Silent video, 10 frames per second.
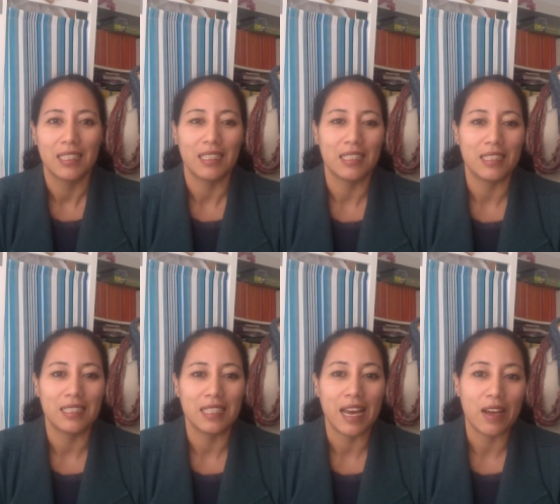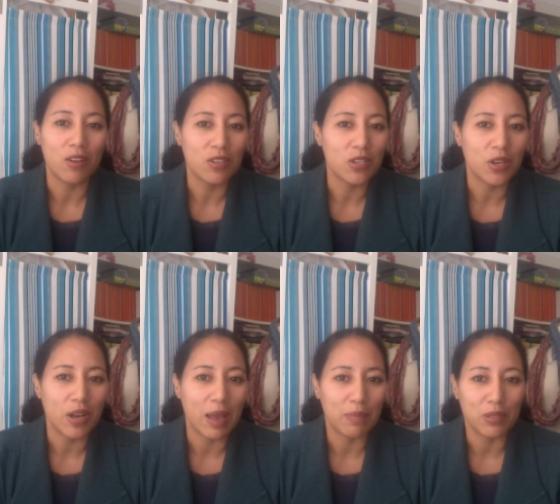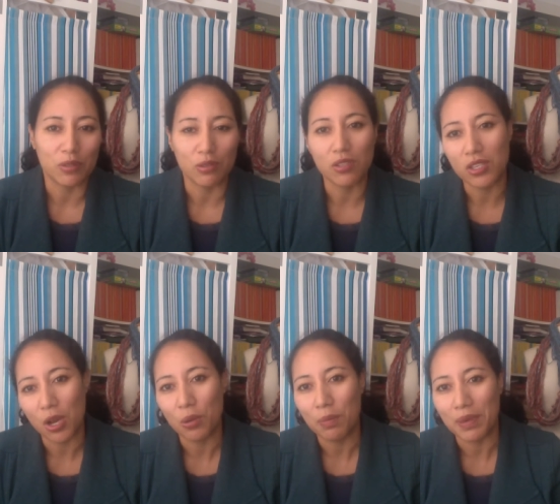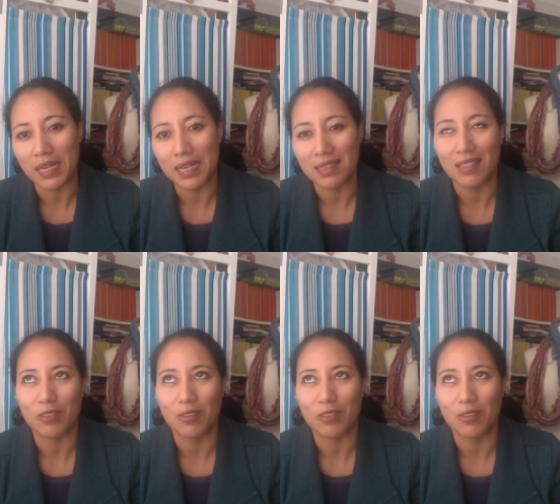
I also happen to sew a bit,